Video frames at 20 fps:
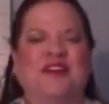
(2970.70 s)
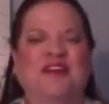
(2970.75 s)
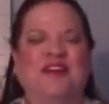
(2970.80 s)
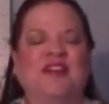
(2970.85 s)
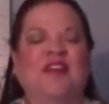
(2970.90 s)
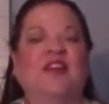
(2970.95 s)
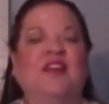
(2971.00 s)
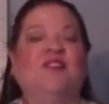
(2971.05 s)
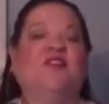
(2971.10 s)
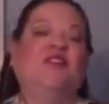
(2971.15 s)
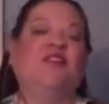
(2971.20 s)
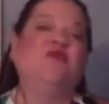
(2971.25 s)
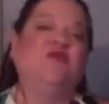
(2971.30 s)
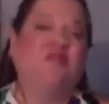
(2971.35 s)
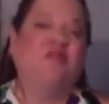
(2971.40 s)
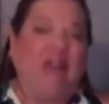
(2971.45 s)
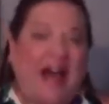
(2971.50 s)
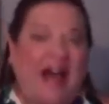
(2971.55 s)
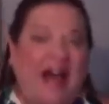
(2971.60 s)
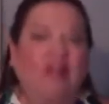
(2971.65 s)
that if you
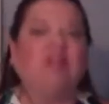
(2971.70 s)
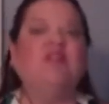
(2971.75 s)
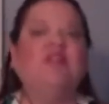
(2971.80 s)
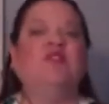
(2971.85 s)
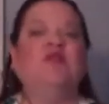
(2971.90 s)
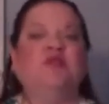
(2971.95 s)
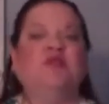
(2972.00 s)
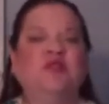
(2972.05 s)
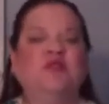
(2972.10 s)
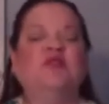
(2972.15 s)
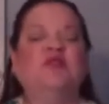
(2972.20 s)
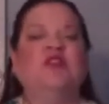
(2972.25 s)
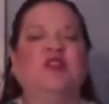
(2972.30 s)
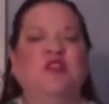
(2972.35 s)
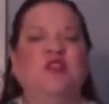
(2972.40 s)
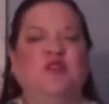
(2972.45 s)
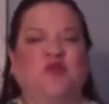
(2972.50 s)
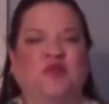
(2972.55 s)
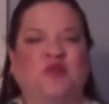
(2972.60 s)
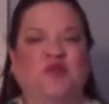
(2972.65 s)
value
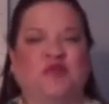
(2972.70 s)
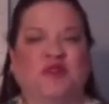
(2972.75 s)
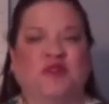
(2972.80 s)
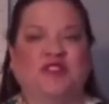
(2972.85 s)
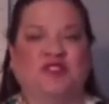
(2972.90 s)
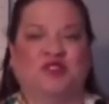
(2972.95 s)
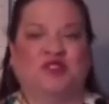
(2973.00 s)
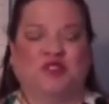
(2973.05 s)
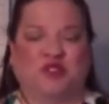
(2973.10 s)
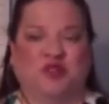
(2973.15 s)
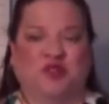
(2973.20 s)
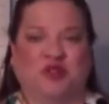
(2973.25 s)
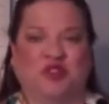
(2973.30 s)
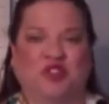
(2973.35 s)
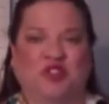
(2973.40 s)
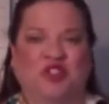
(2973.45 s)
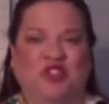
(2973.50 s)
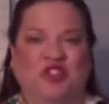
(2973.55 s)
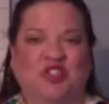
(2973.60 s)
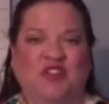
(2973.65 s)
Unity Northwest
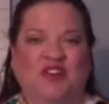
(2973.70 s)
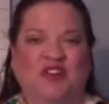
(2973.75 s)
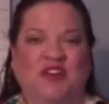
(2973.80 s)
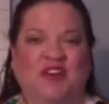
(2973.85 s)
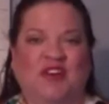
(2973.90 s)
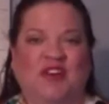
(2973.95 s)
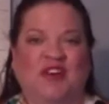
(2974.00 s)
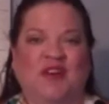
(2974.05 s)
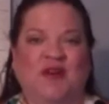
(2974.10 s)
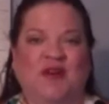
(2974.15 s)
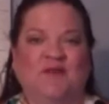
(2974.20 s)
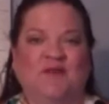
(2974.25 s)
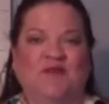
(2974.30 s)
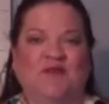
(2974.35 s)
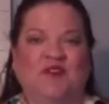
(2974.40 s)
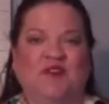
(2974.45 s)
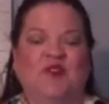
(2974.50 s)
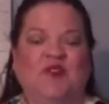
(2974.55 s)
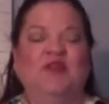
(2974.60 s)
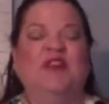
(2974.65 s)
Church,
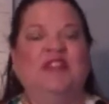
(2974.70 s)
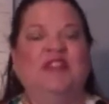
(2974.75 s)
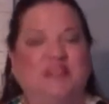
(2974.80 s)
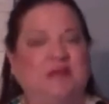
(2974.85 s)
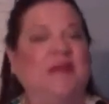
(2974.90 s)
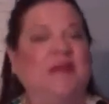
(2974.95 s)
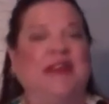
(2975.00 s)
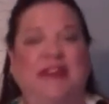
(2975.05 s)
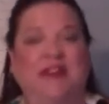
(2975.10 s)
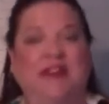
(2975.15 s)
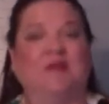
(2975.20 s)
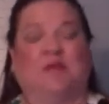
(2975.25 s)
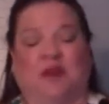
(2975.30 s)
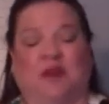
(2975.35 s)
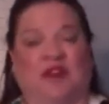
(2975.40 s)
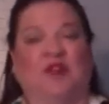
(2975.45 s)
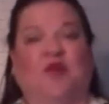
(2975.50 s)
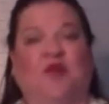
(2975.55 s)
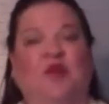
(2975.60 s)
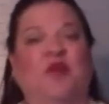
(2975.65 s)
you need to make it a
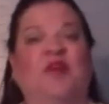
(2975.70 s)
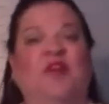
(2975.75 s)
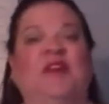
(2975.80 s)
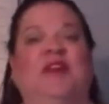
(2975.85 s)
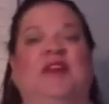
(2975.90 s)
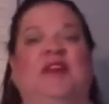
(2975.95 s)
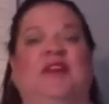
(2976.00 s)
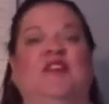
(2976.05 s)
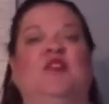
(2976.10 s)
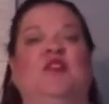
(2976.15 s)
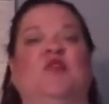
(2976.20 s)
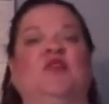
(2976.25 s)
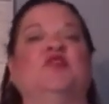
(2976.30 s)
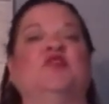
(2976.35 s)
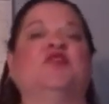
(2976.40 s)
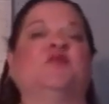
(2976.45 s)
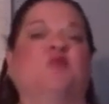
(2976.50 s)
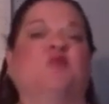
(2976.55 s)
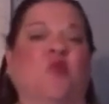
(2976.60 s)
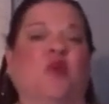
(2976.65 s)
priority in
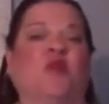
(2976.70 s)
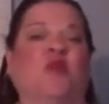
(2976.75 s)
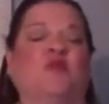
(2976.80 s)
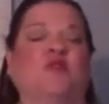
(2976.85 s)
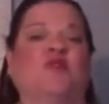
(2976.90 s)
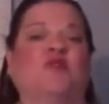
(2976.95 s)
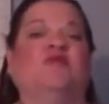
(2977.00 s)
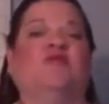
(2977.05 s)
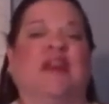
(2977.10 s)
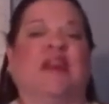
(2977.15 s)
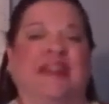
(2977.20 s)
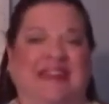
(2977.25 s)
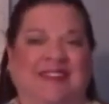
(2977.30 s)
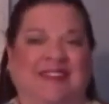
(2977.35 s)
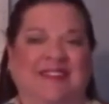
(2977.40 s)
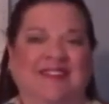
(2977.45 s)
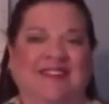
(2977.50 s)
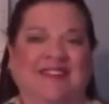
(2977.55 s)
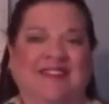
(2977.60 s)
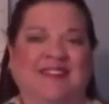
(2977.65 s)
your support with
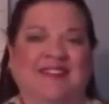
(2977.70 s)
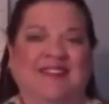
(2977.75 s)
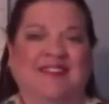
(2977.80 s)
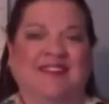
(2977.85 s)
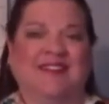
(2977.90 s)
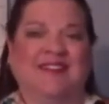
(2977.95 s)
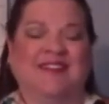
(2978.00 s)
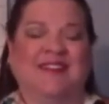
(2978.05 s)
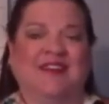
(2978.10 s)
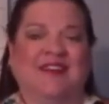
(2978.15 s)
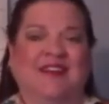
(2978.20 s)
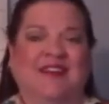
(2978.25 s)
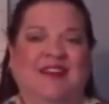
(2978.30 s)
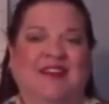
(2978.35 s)
finances.